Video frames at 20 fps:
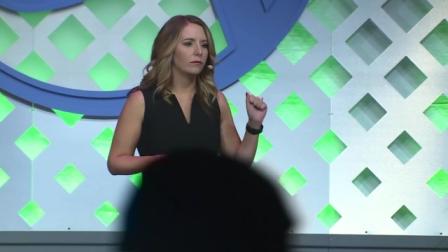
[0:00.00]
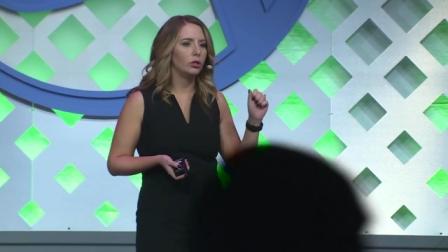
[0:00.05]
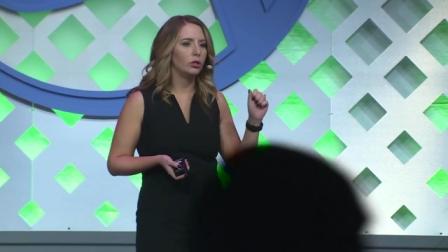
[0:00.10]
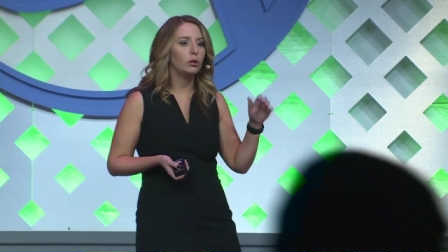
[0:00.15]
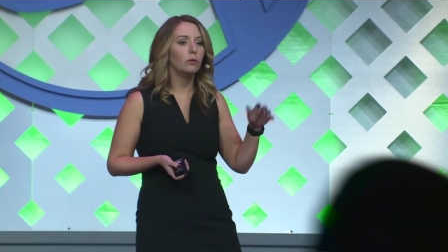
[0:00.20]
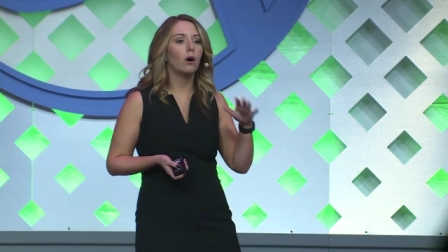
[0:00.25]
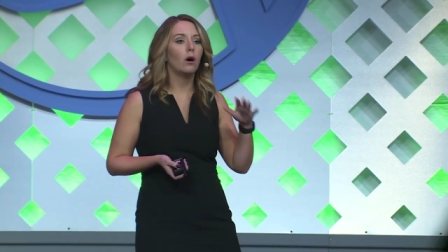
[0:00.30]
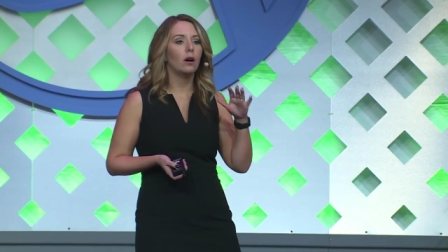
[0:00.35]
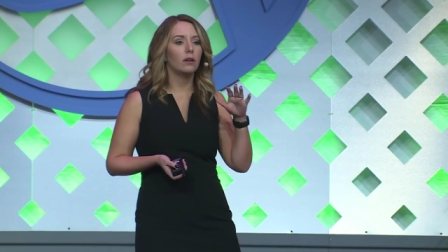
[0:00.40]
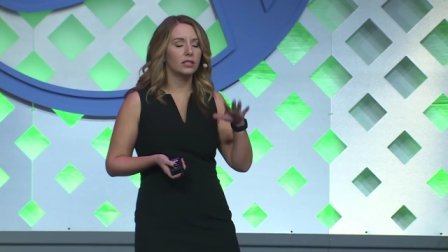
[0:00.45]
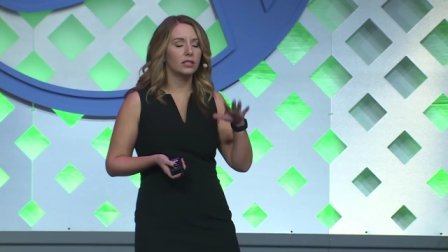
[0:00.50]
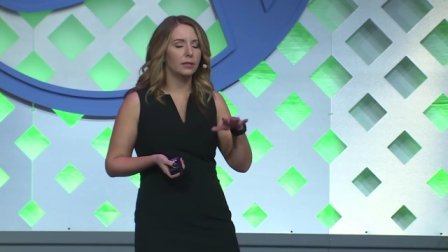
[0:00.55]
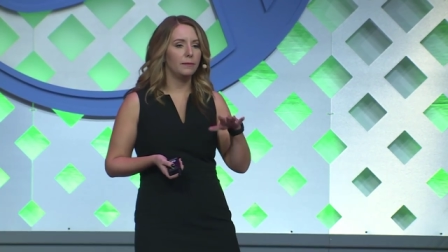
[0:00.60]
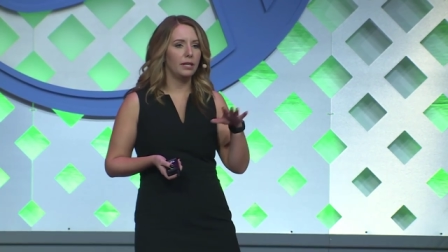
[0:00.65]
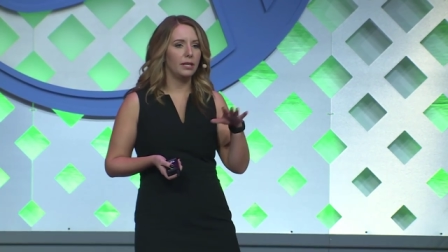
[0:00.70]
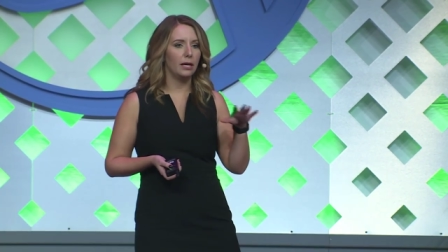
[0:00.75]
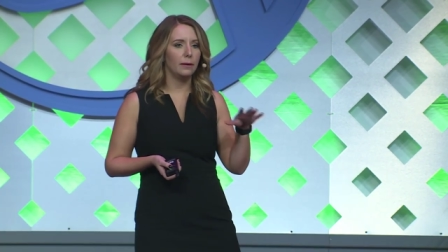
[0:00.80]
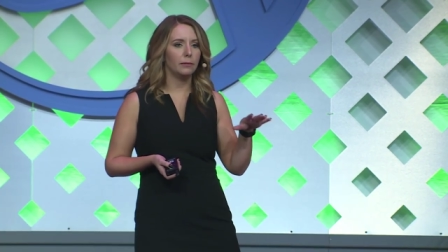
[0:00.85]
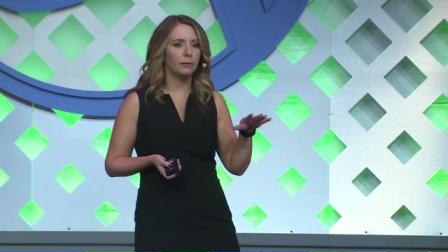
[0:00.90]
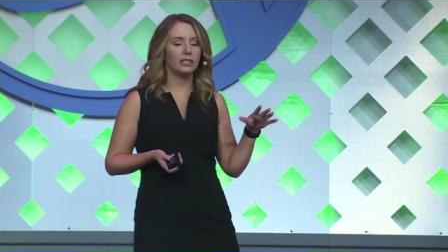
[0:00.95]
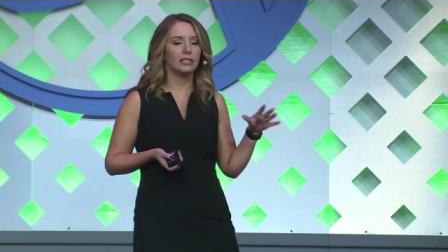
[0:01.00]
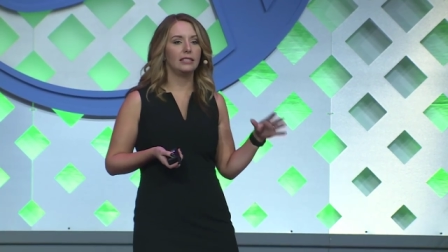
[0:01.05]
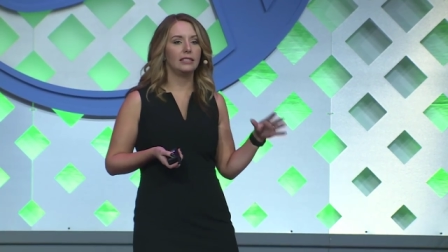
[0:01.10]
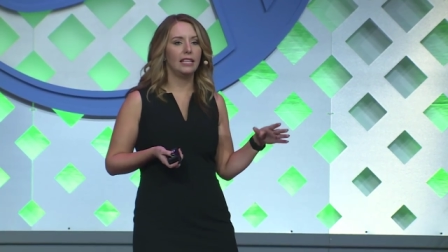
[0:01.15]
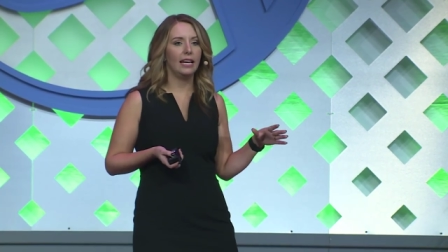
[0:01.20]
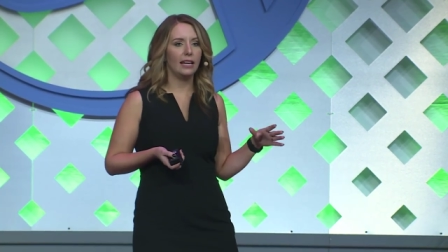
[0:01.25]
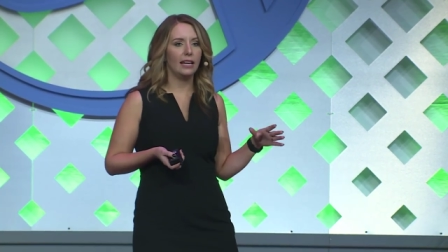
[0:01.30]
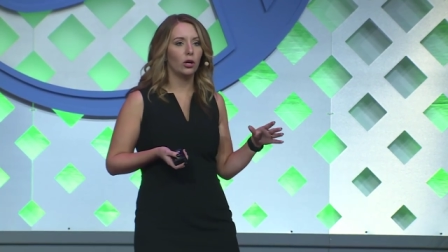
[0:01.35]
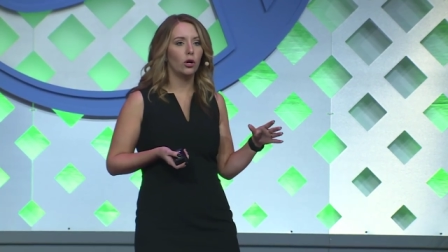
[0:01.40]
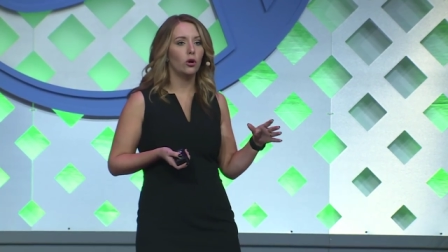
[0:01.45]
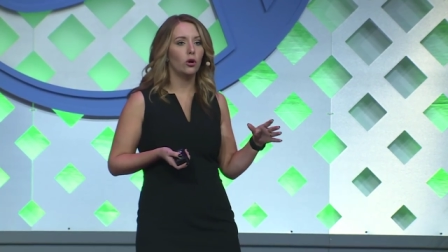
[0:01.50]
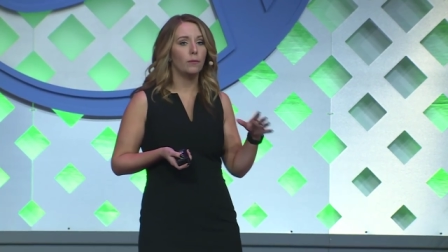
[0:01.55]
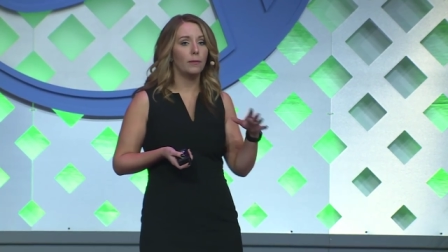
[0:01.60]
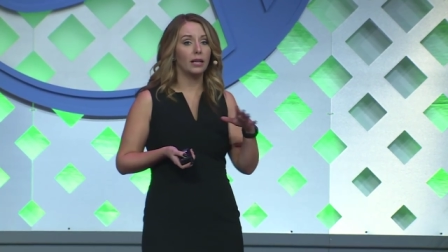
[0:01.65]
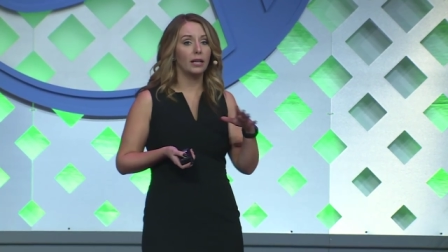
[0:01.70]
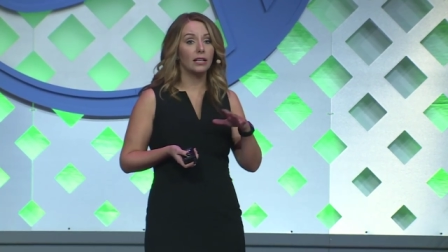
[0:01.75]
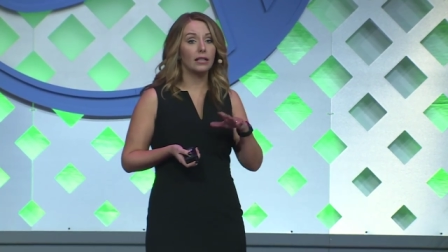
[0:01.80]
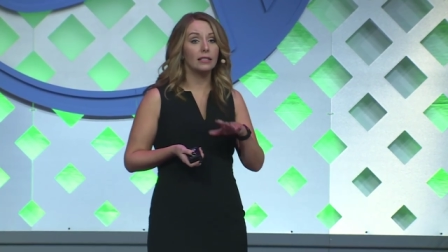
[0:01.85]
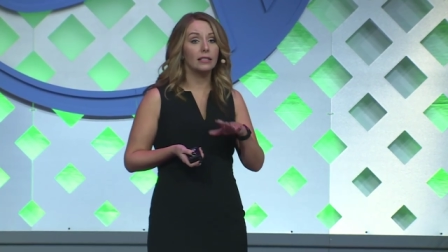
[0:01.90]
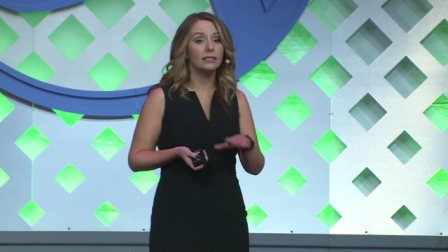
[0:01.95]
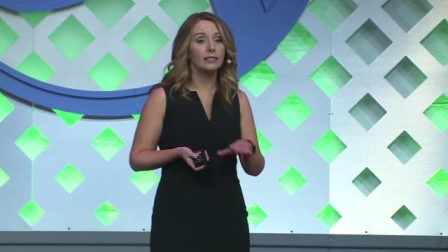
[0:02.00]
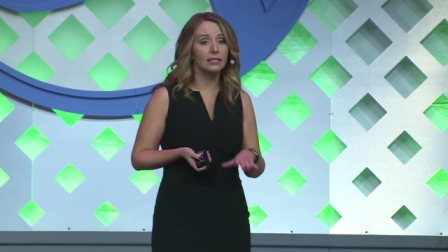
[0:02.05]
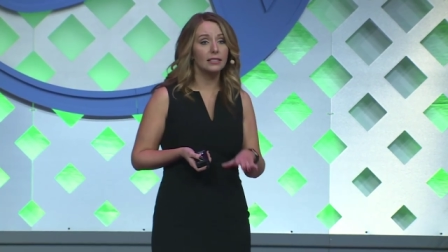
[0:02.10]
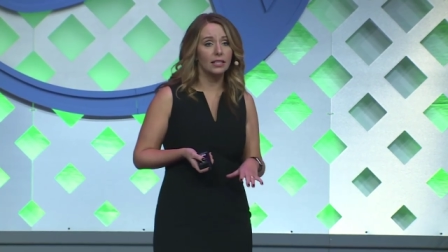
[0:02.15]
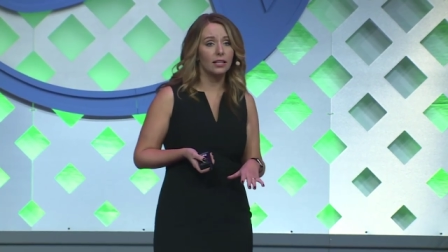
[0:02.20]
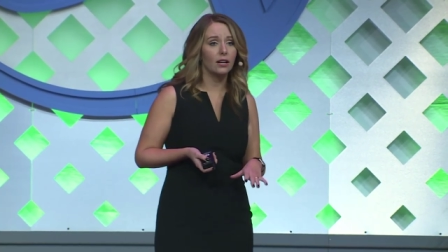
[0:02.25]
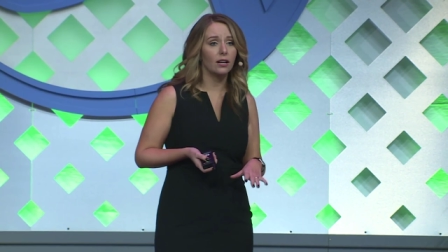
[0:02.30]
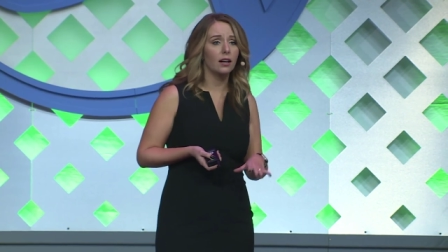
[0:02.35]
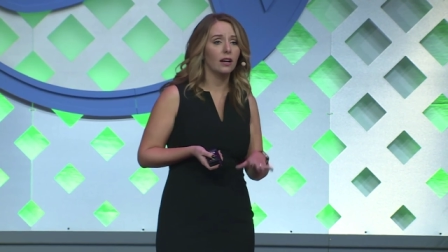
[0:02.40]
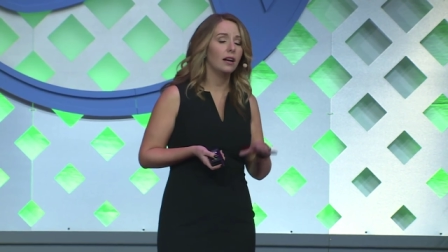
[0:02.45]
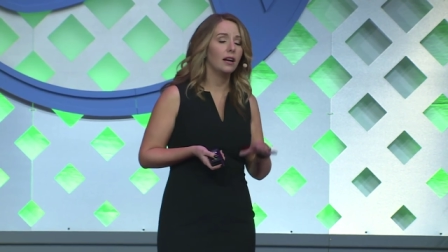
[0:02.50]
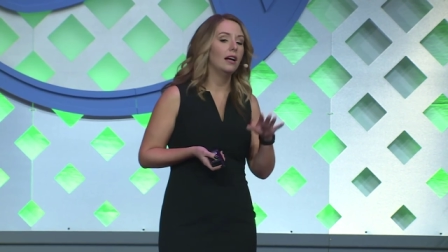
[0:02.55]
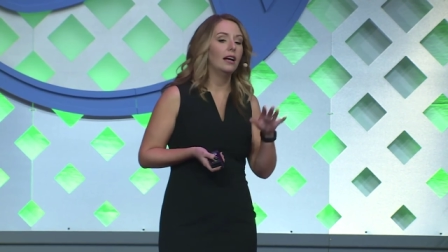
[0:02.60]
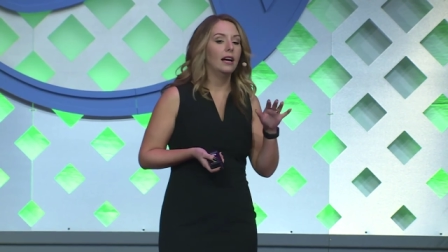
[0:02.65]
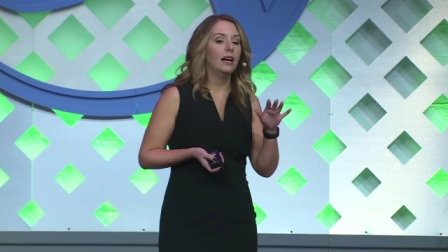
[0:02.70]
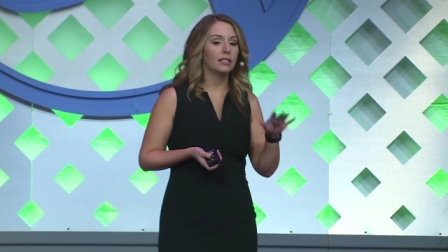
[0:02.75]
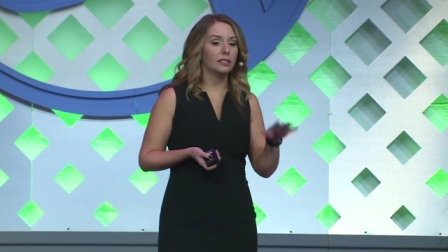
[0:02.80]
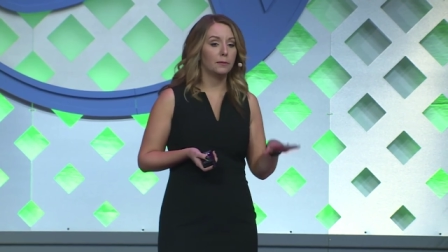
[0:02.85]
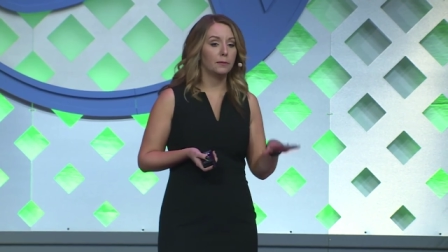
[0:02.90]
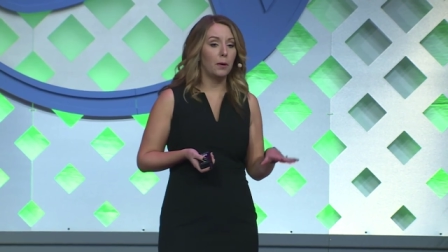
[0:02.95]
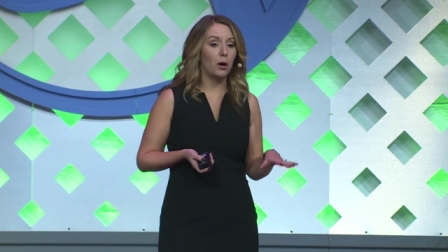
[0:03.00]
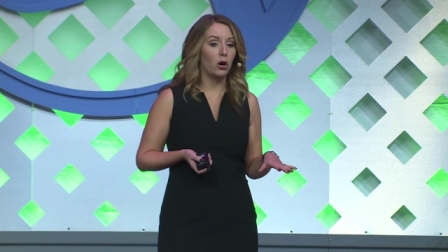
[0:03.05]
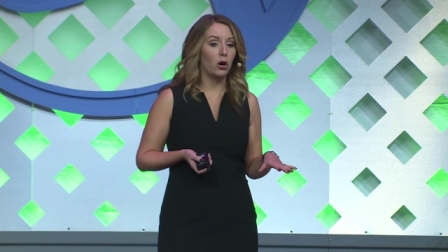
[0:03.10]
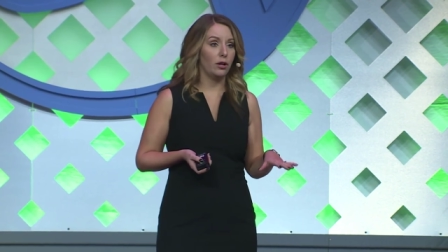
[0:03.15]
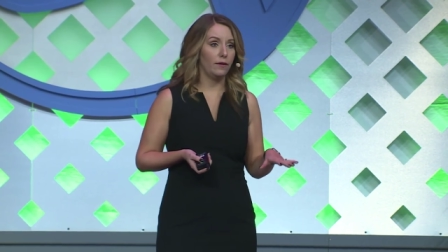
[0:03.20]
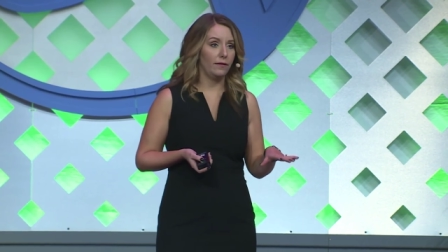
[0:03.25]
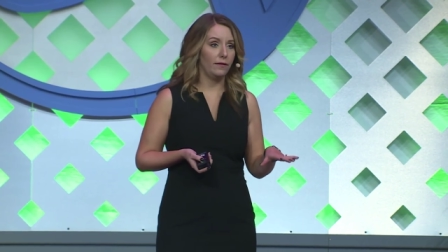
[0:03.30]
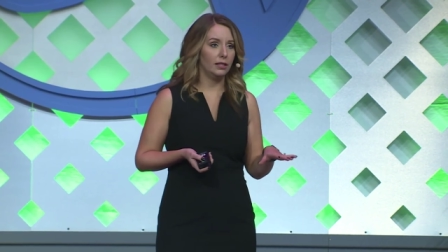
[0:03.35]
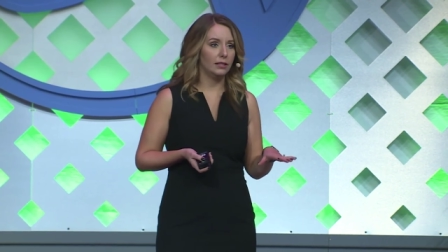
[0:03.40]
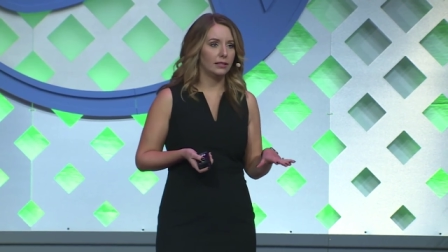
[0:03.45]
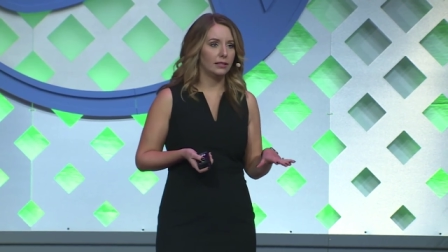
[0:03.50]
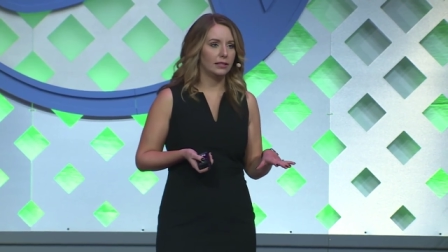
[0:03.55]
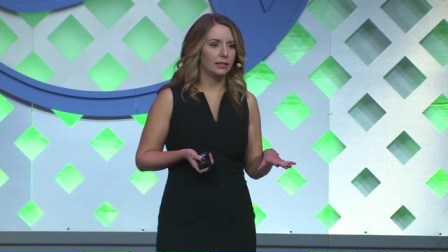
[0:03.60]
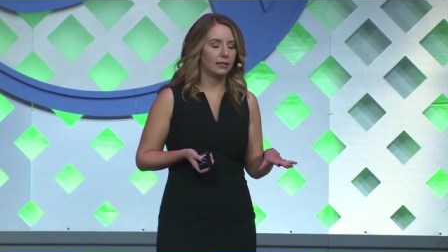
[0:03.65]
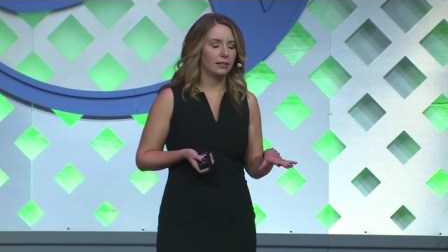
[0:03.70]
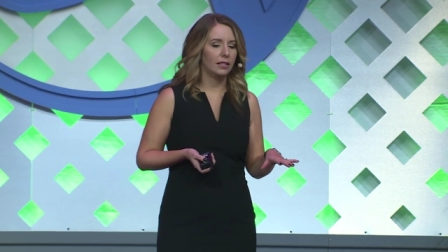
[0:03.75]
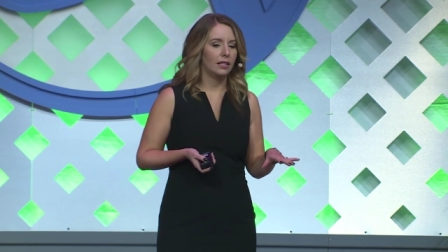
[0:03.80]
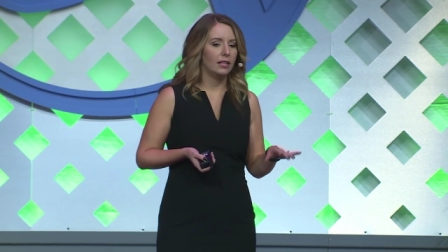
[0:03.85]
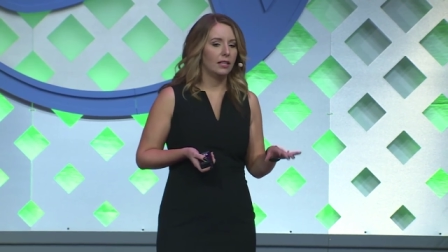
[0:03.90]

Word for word: you all to be able to take home and consider as part of this.